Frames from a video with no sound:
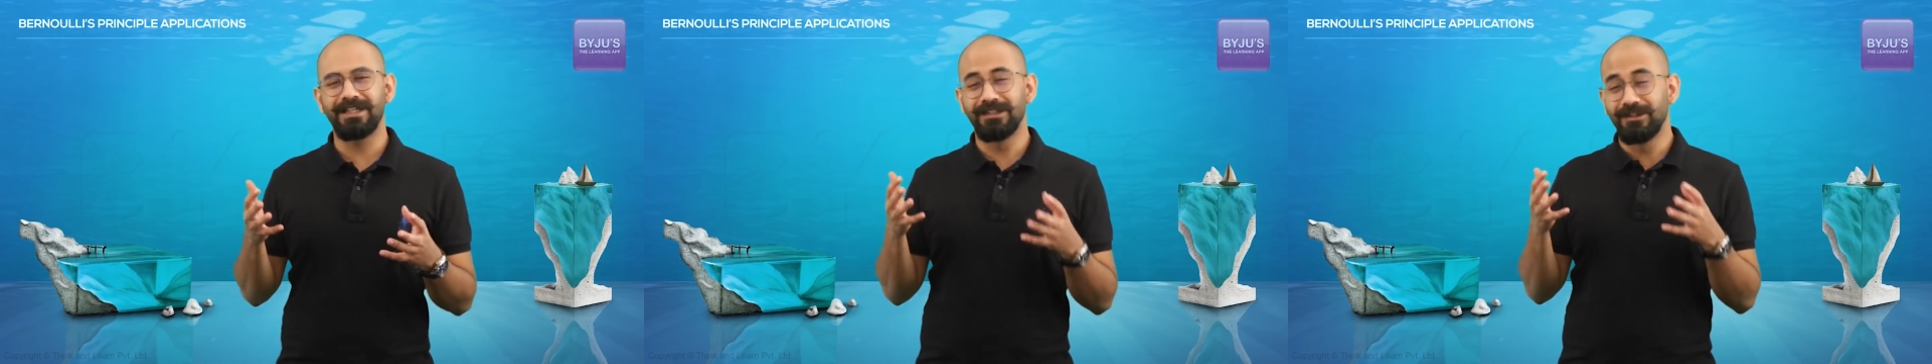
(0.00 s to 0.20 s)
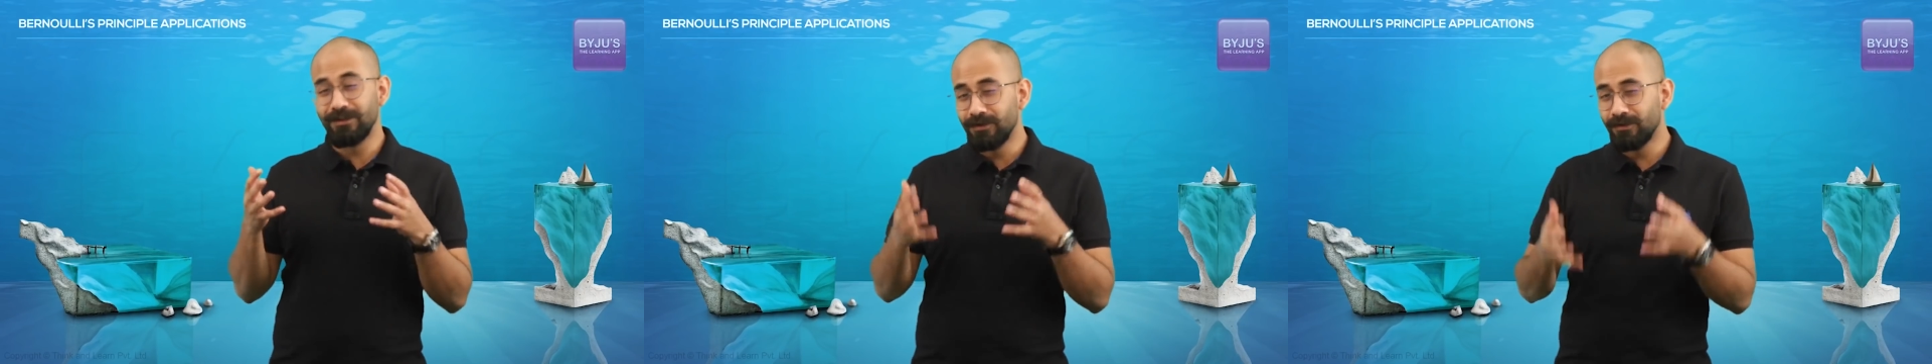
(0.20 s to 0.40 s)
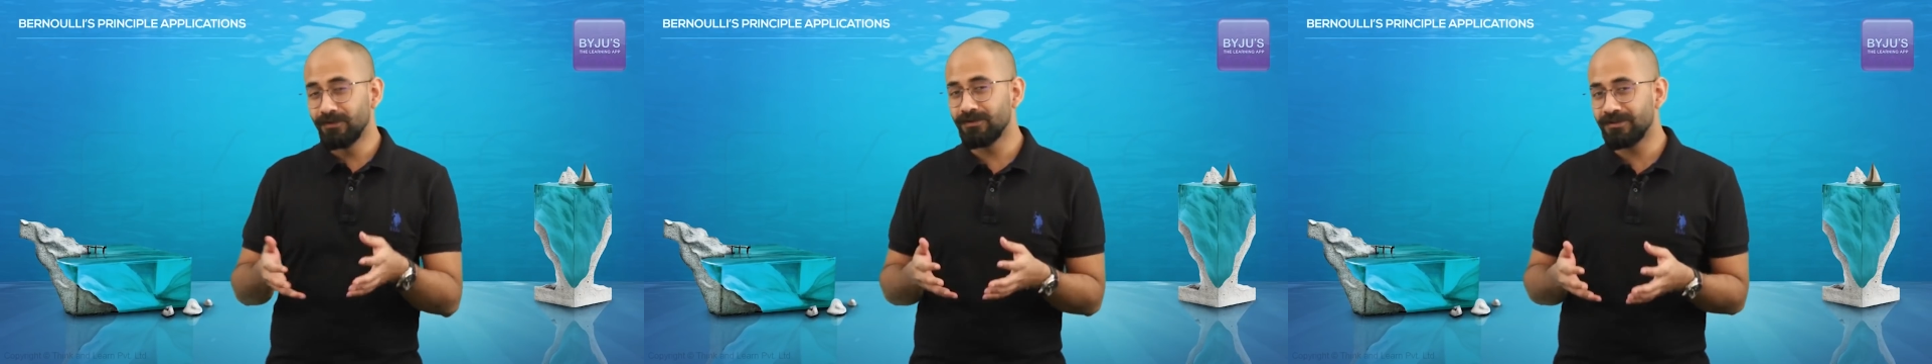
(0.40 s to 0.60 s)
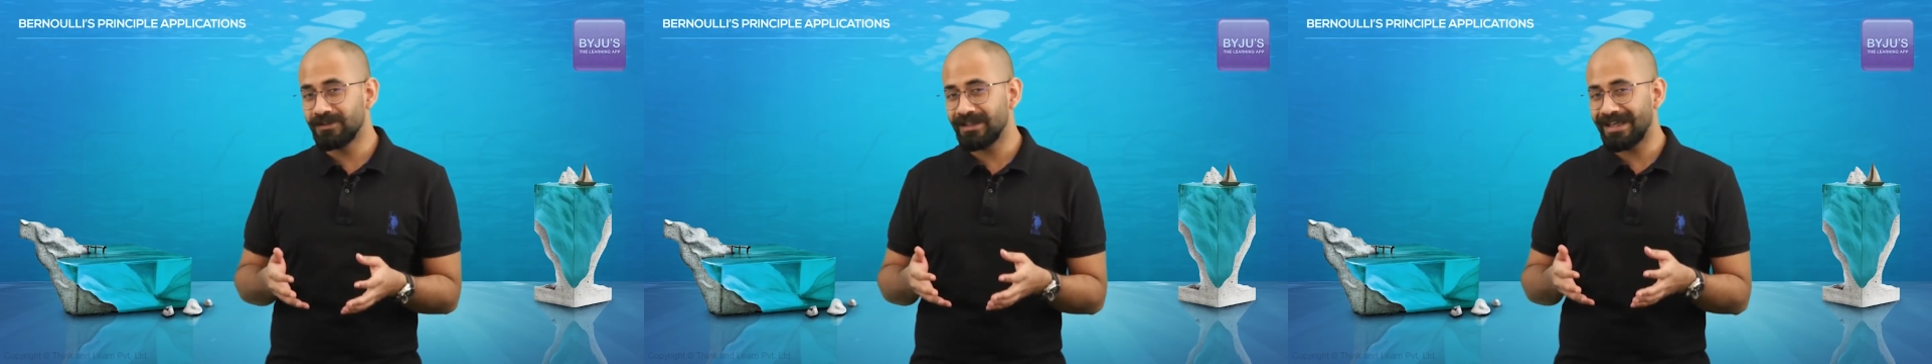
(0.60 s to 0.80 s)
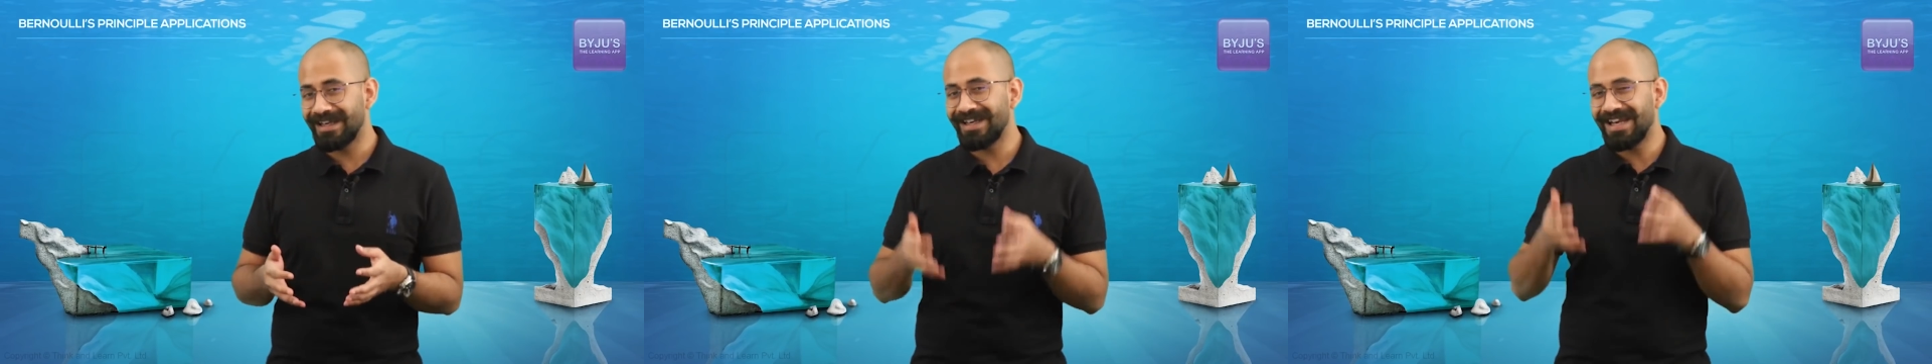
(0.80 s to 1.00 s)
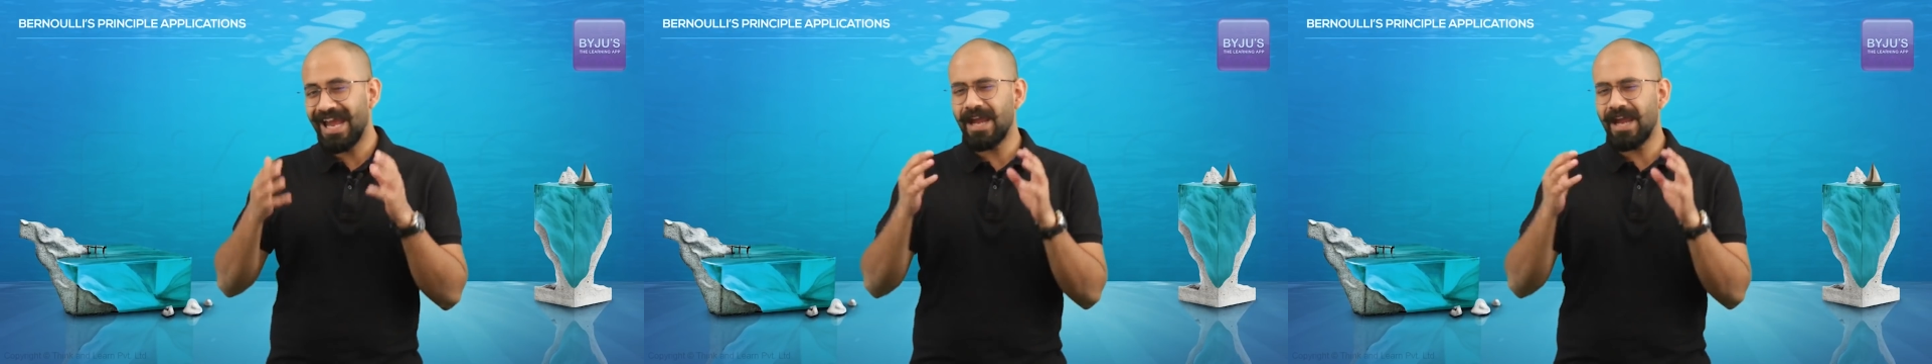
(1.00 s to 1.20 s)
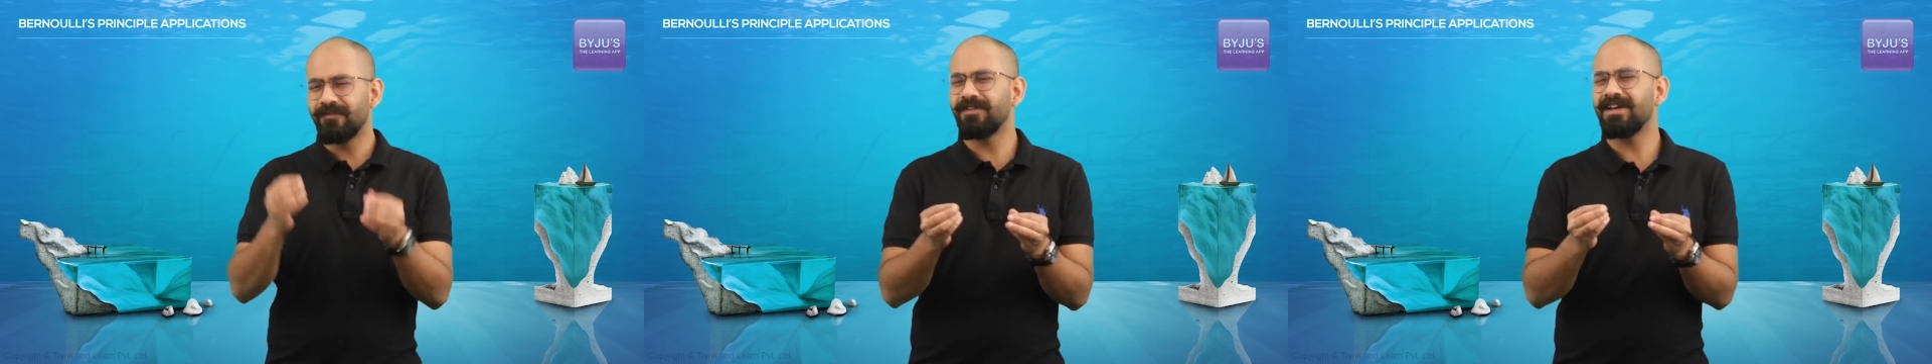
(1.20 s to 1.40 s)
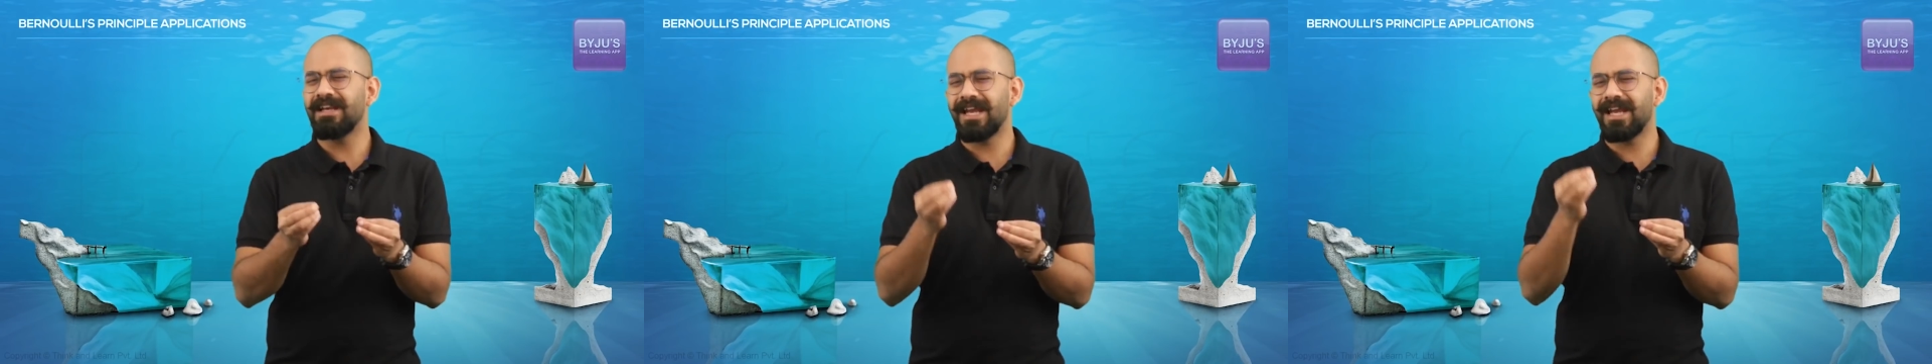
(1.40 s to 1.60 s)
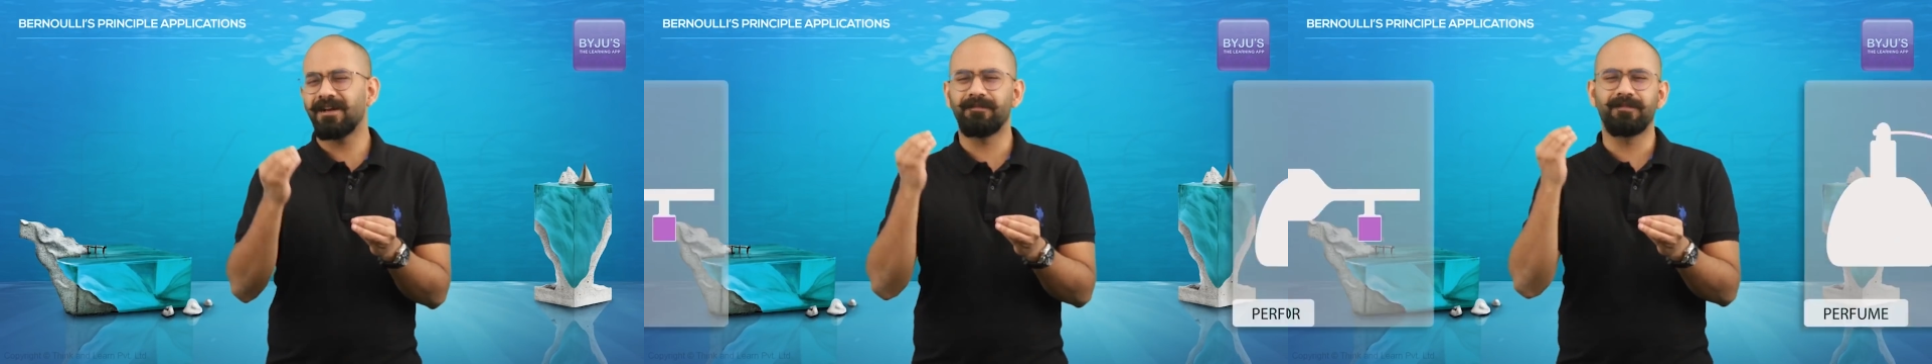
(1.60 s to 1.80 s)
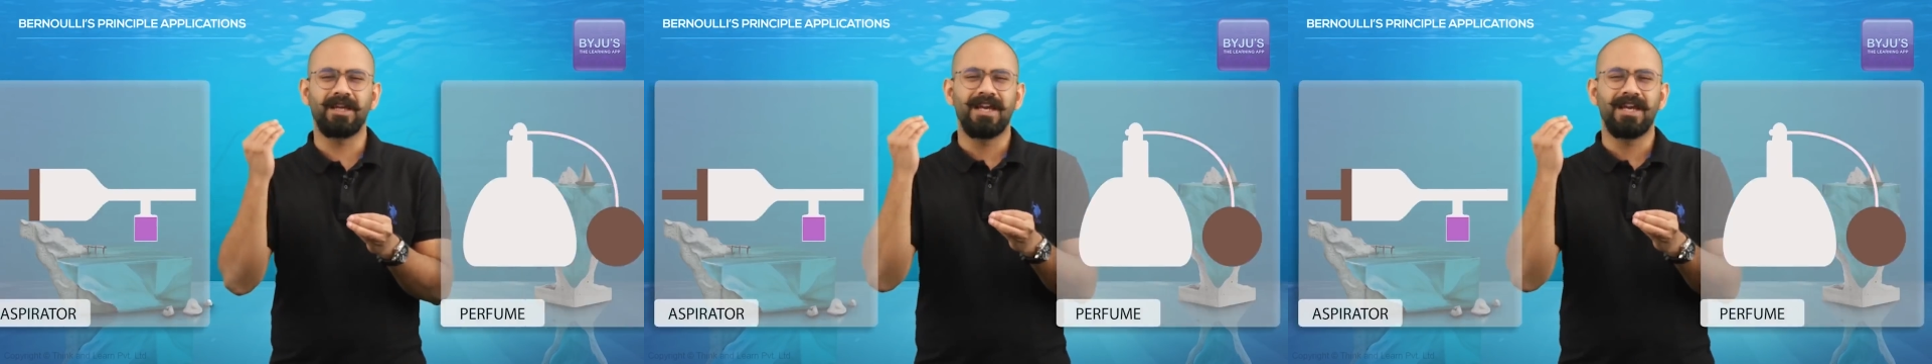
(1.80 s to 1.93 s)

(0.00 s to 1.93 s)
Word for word: used in everyday